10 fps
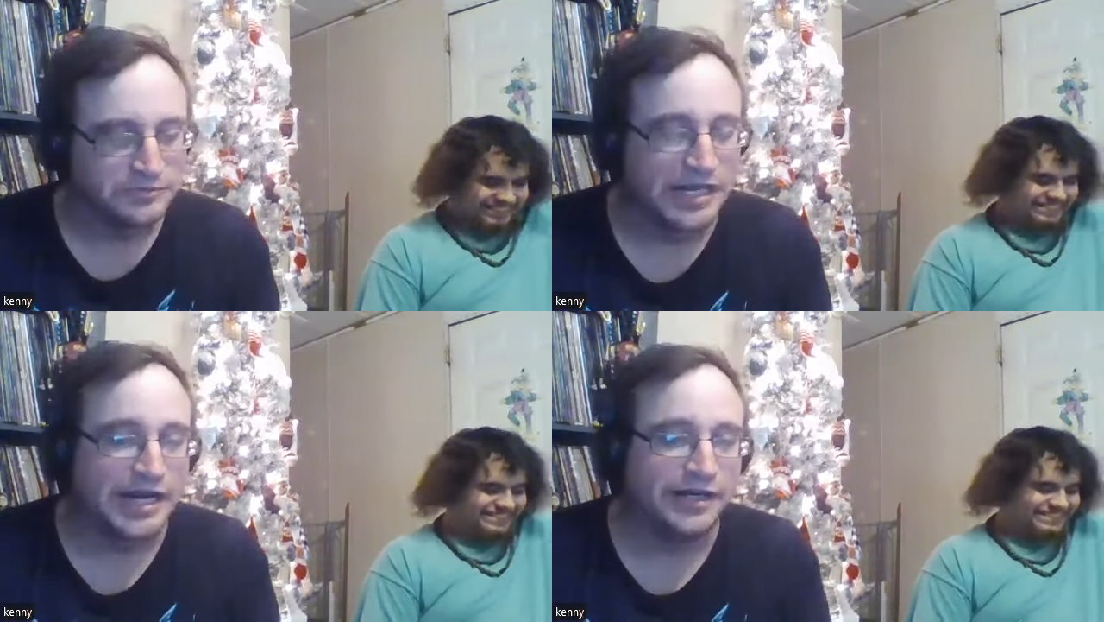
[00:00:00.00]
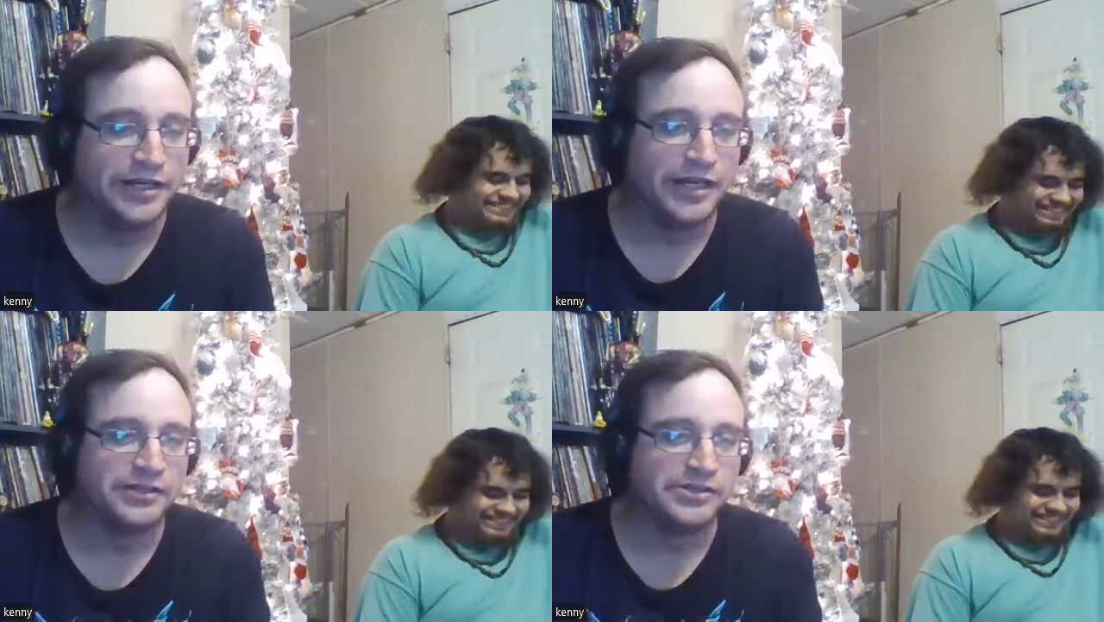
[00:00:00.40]
Speaker 1: that I
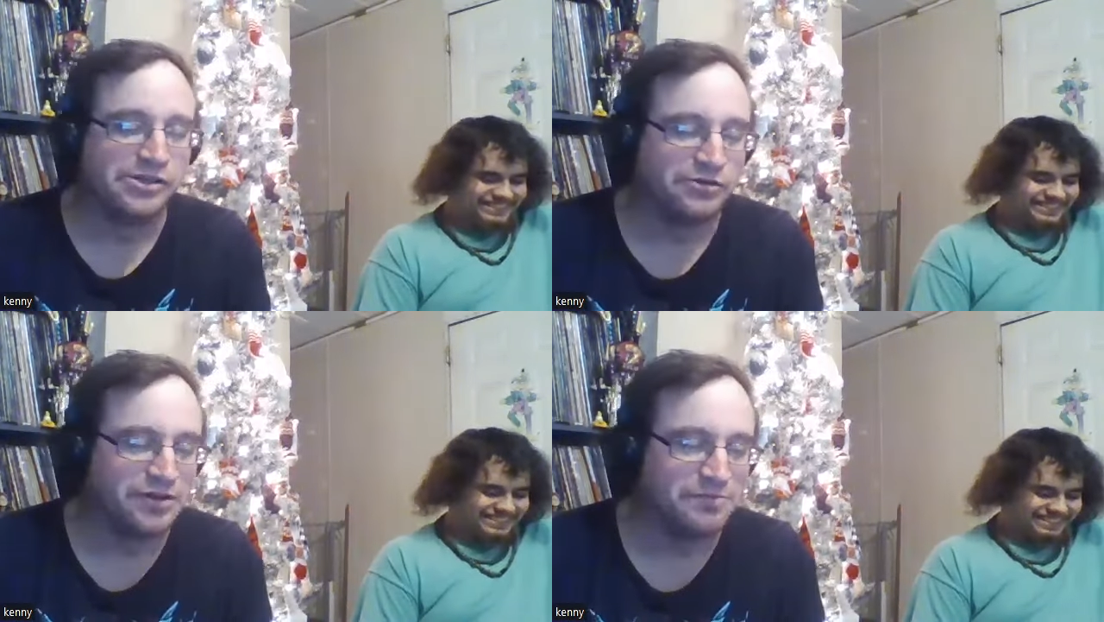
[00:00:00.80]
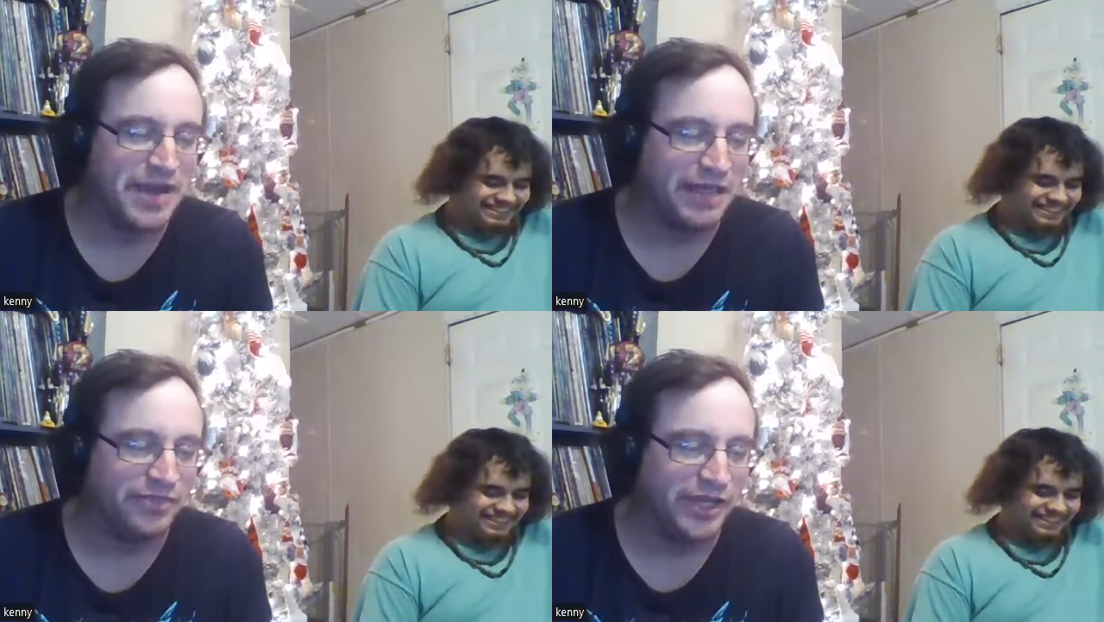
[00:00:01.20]
did, and you're getting
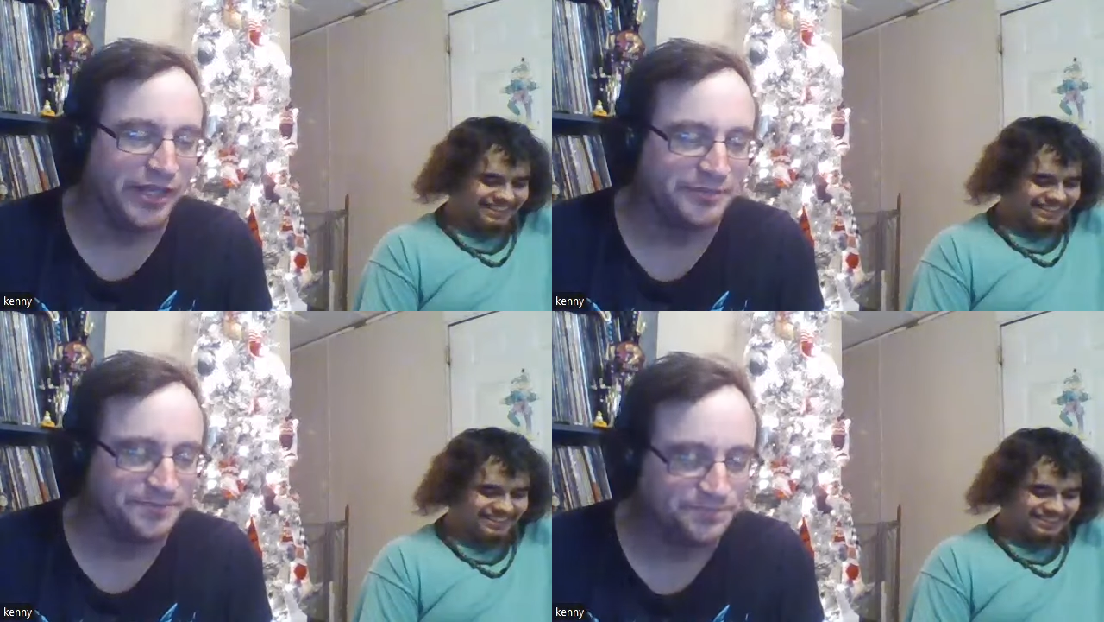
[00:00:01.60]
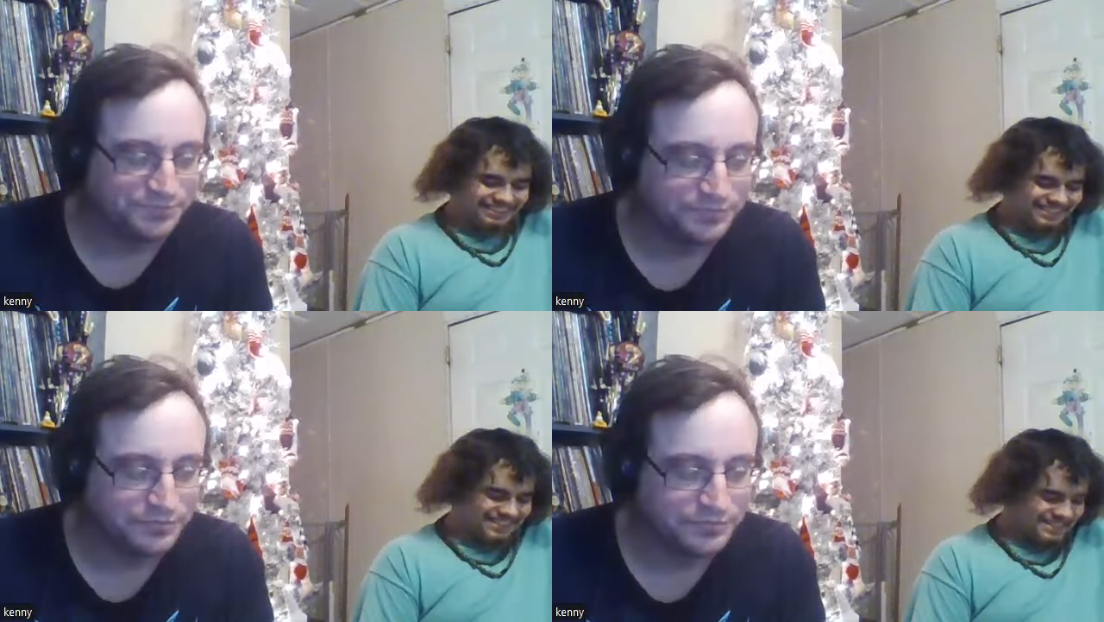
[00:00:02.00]
mad then.
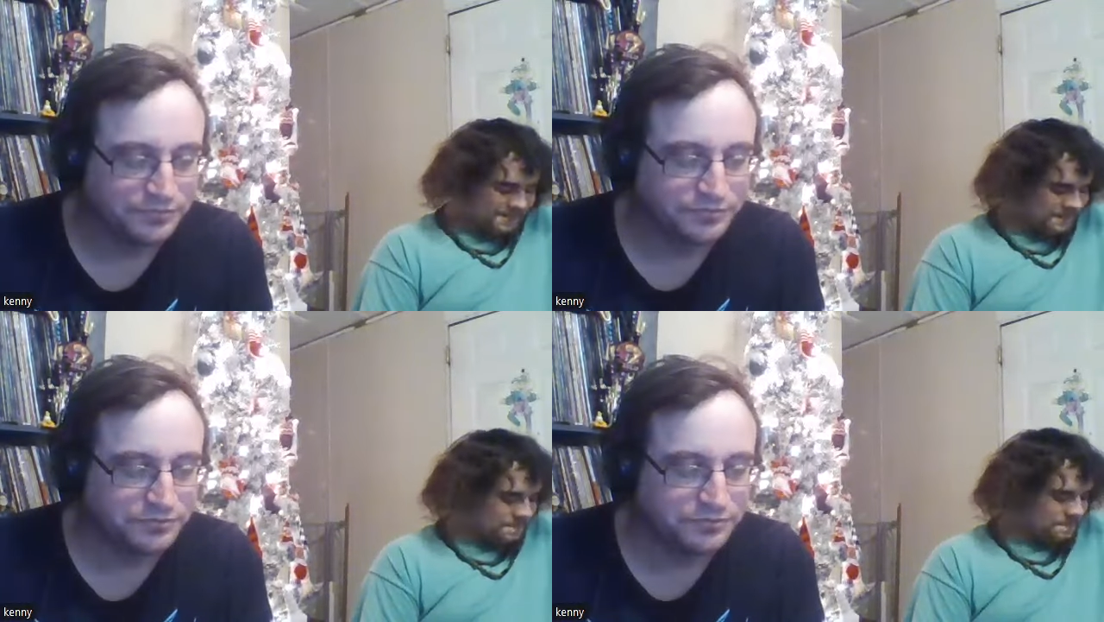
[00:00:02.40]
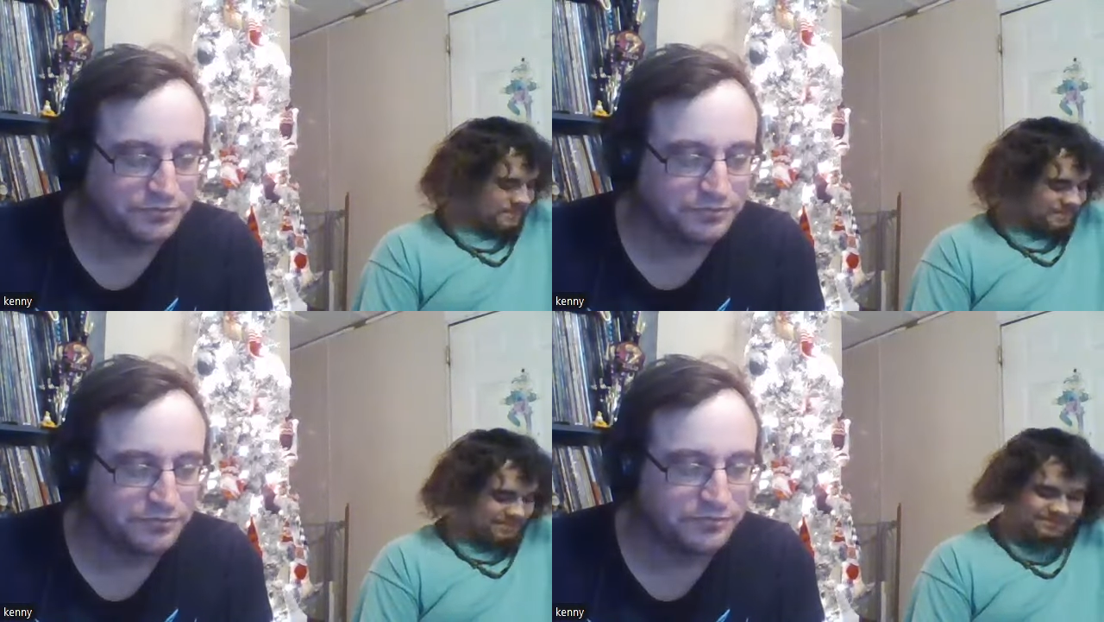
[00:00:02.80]

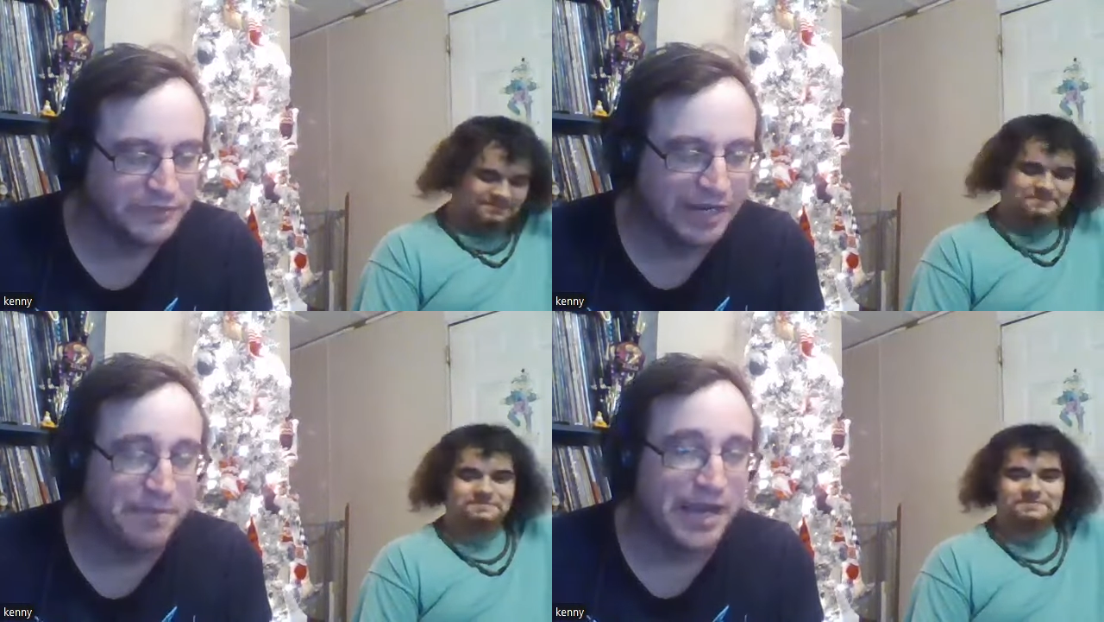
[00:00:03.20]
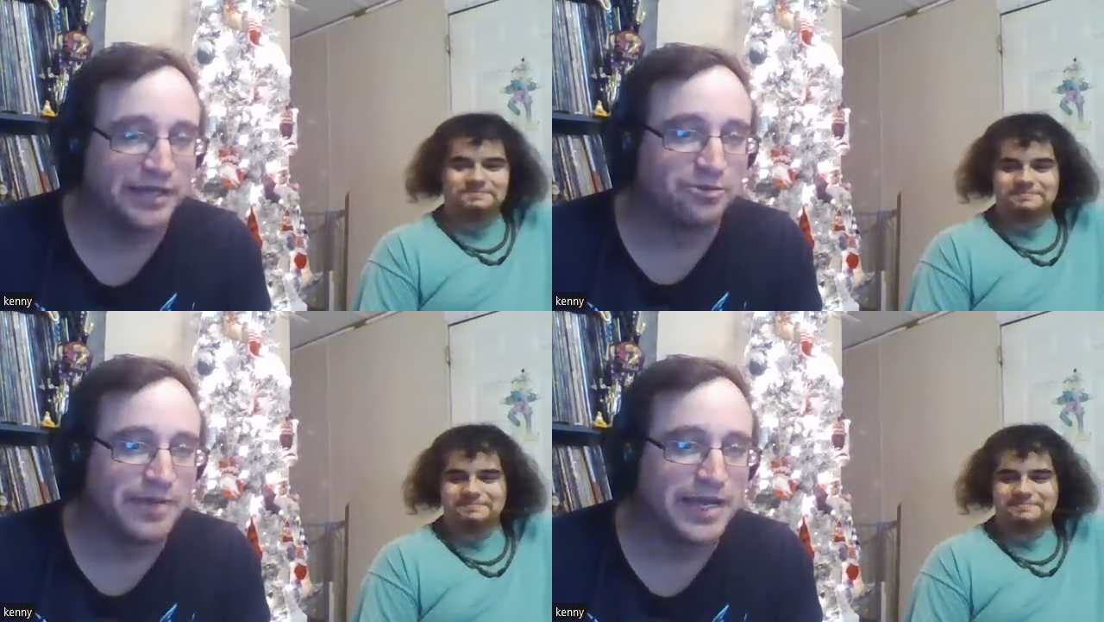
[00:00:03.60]
I
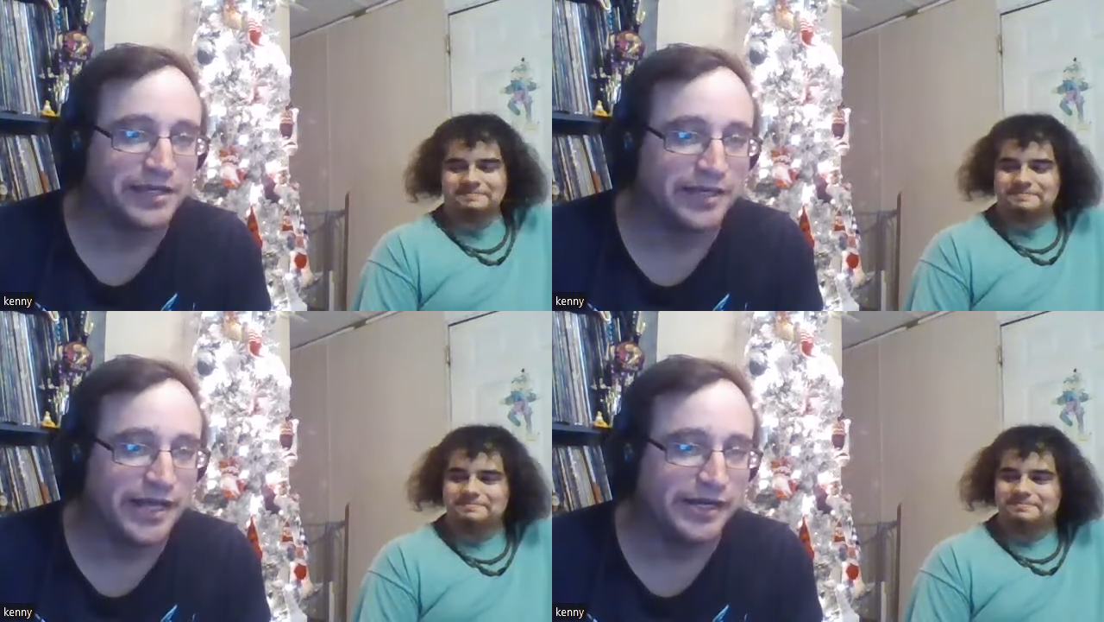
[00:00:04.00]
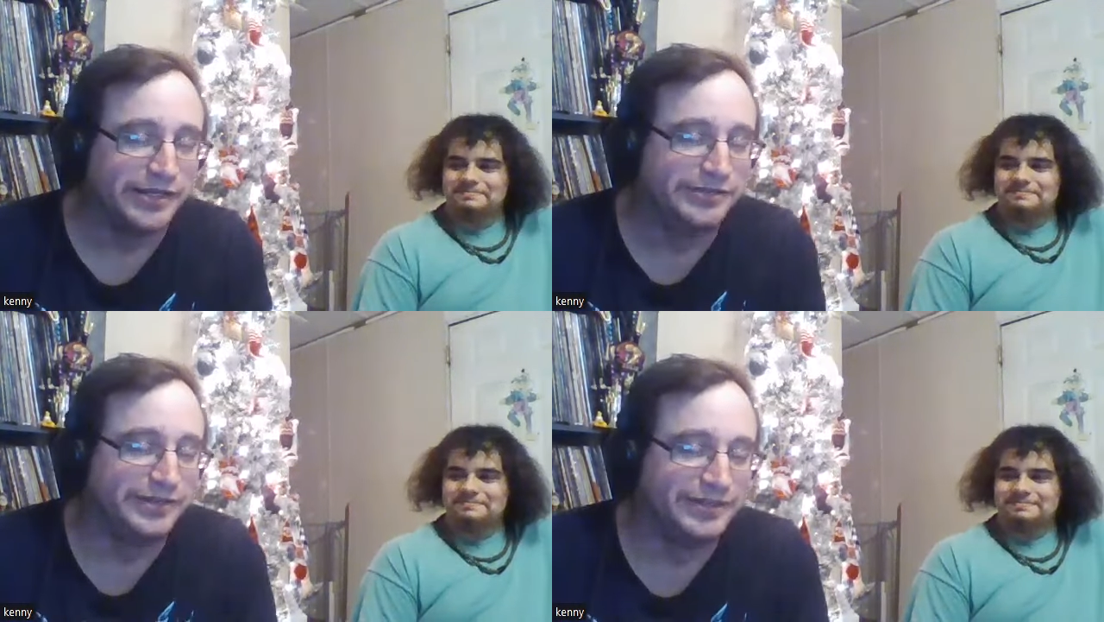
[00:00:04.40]
might go back and edit